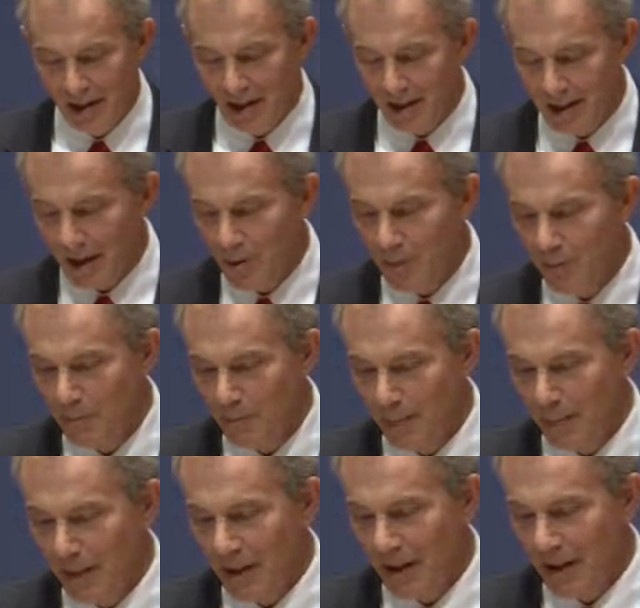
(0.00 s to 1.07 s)
So,
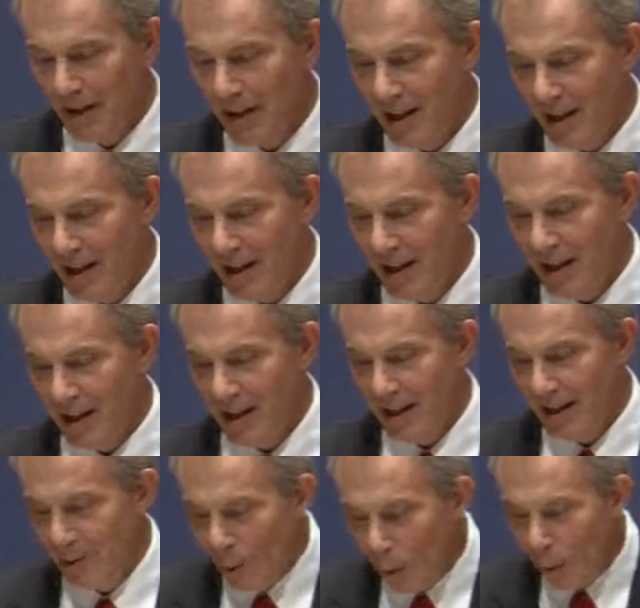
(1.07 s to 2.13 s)

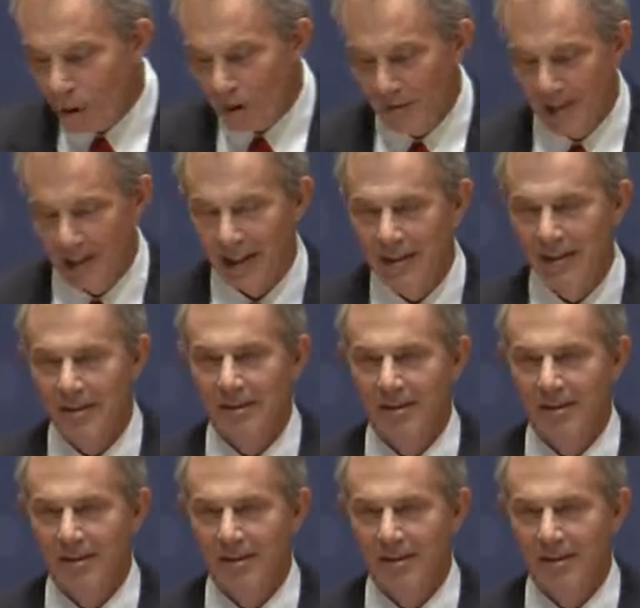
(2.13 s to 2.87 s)
in all of this